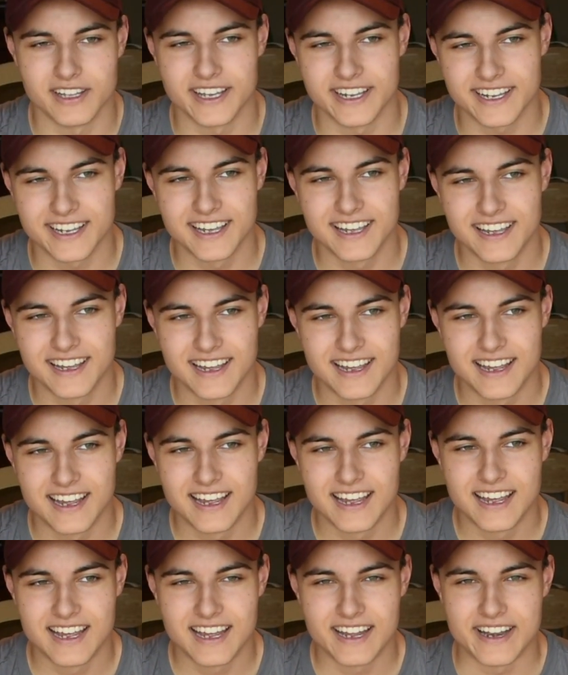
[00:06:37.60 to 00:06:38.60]
like
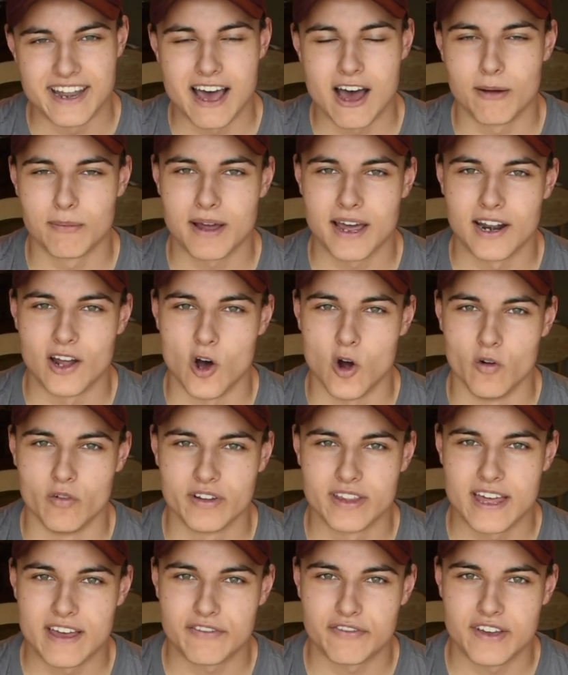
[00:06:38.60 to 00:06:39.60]
now I'm kind of
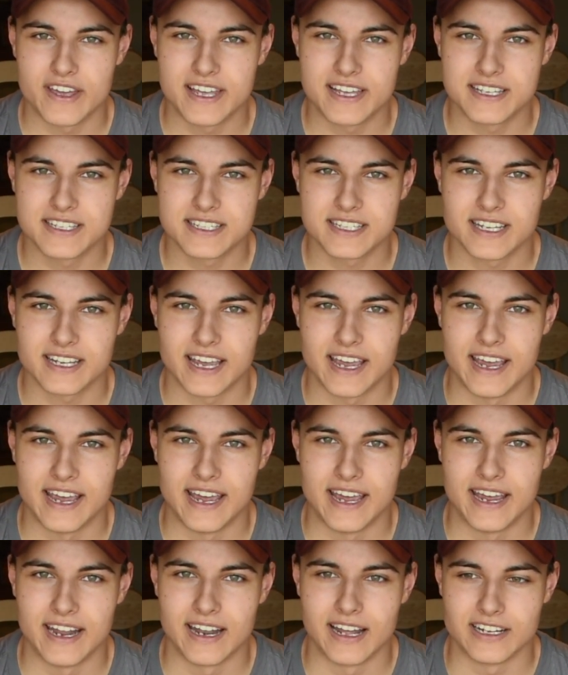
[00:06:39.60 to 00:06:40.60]
over that phase,
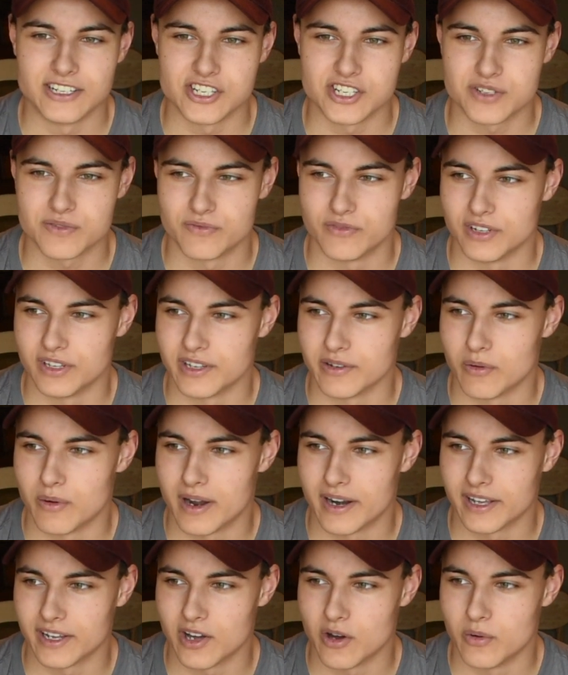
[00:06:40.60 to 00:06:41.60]
and I just really
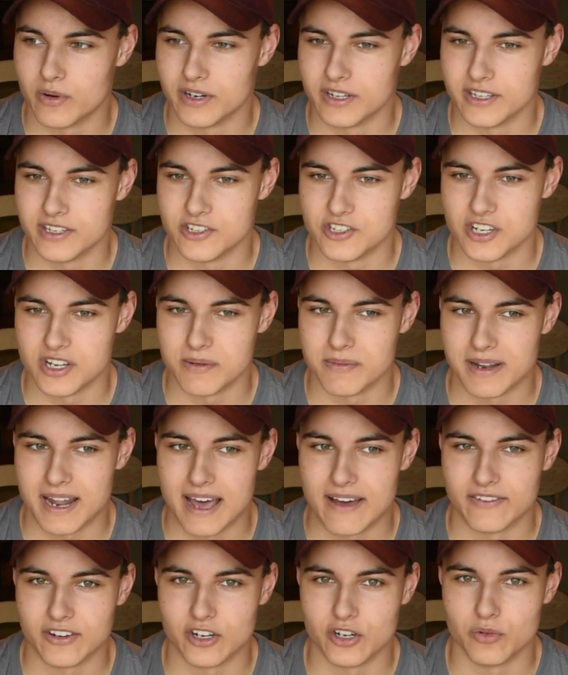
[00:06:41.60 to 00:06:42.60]
want to go into the gym and
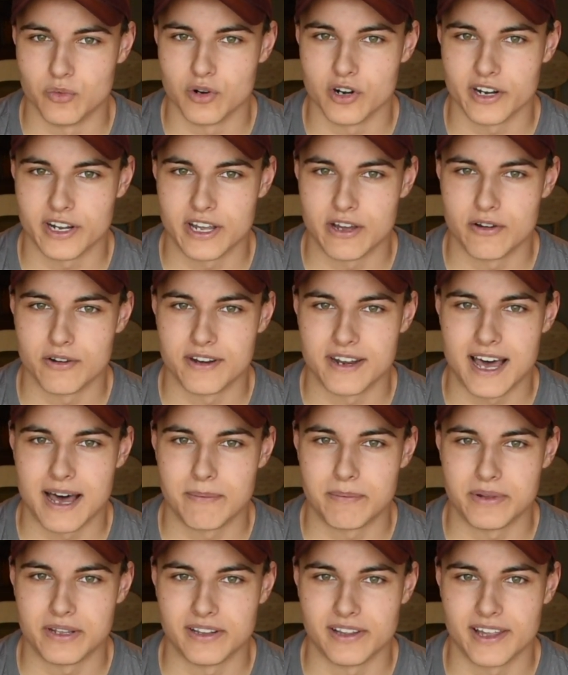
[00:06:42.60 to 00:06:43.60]
have a good workout and
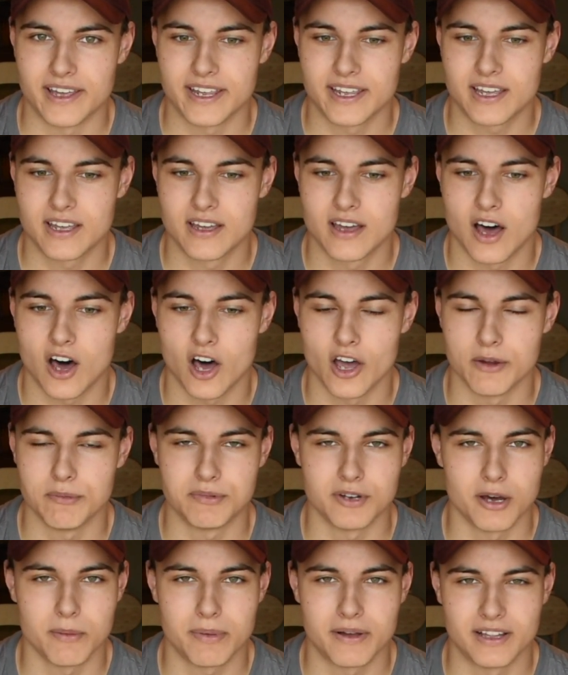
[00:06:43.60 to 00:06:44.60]
not be like
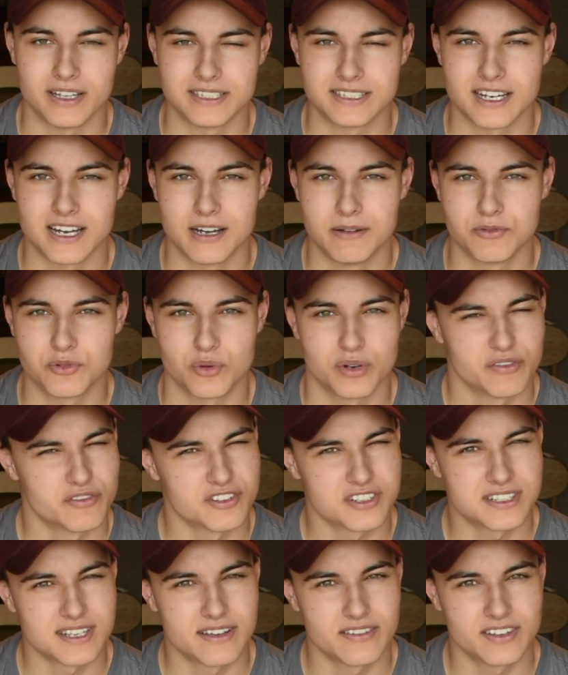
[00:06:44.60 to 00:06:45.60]
hyped up all the time
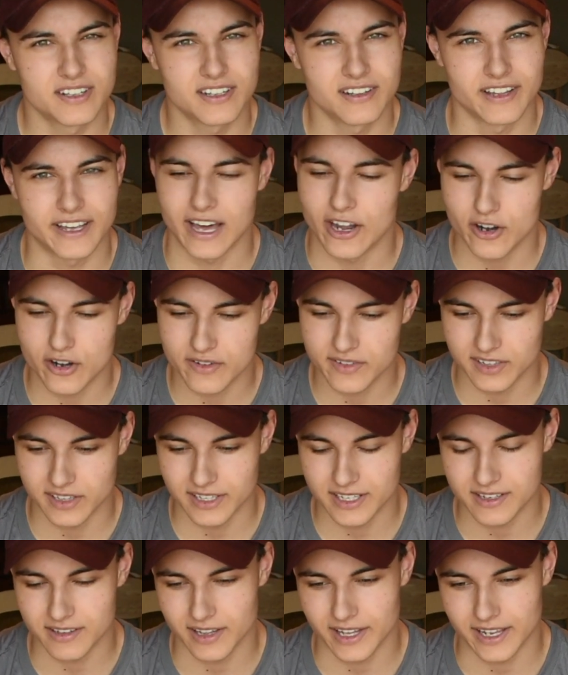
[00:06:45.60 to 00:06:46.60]
24/7. Like I don't
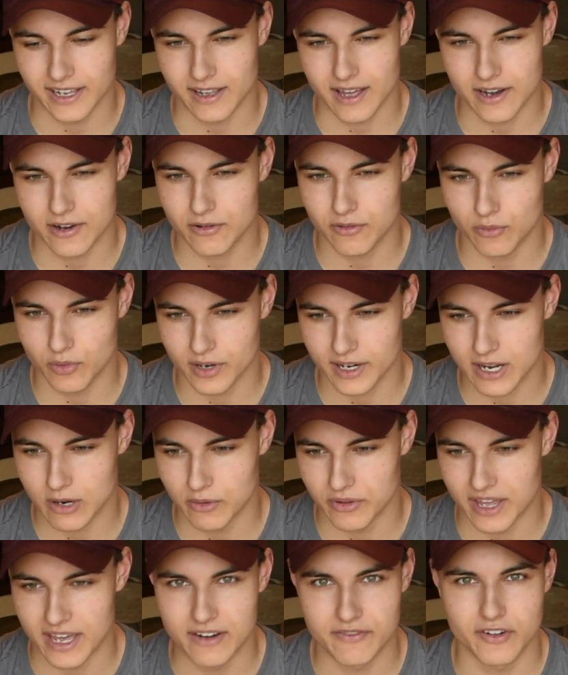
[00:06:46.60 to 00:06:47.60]
even I don't work out
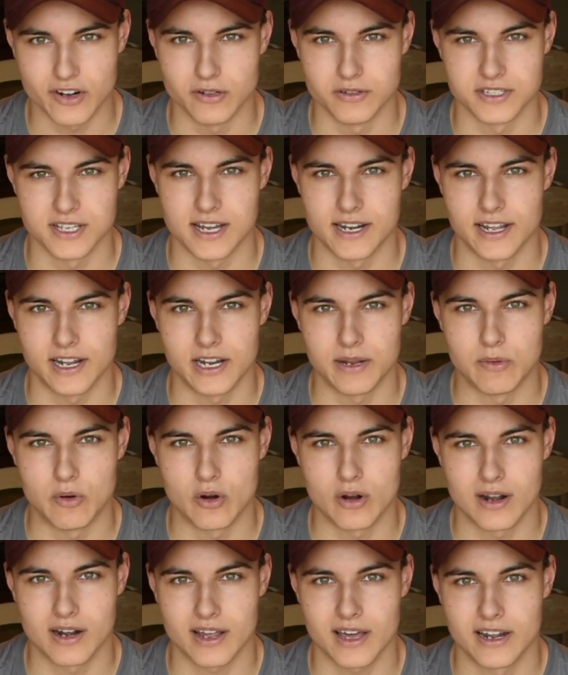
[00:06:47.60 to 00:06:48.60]
with headphones on
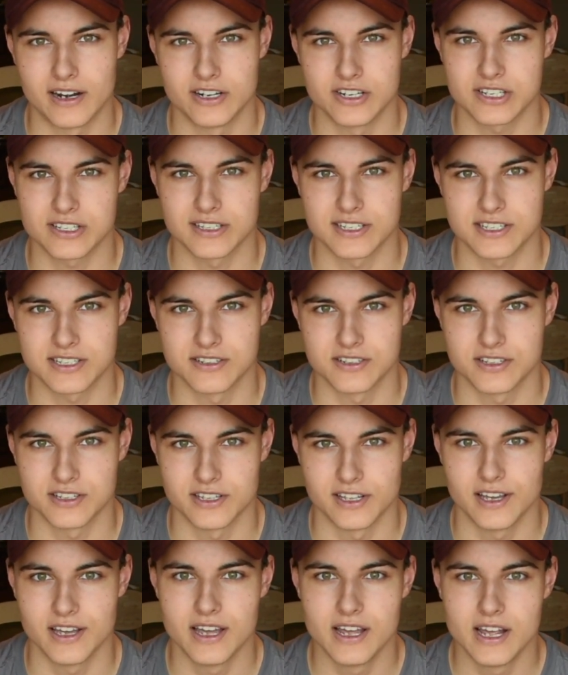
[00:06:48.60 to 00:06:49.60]
anymore. I kind of just listen to
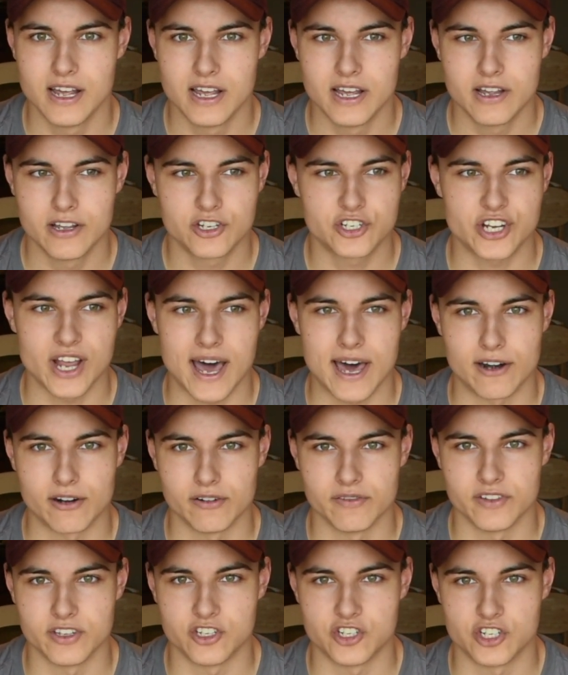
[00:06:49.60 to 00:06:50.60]
the
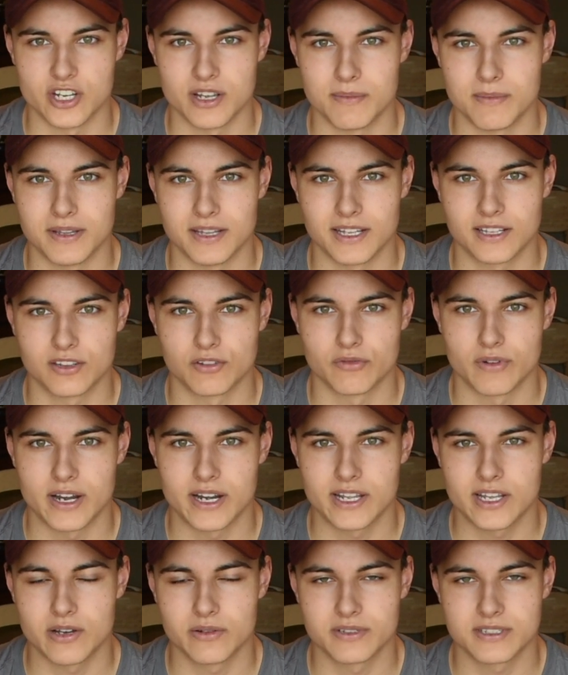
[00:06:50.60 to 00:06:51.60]
chatter of the gym and like the
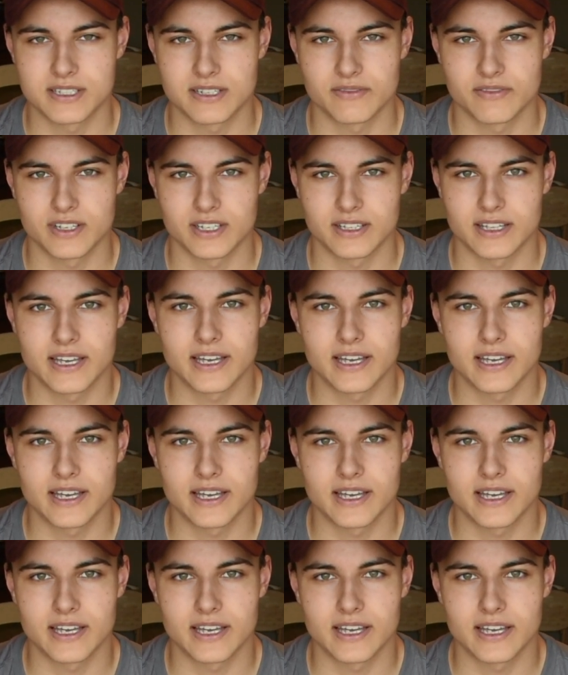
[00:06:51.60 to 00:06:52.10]
radio and stuff like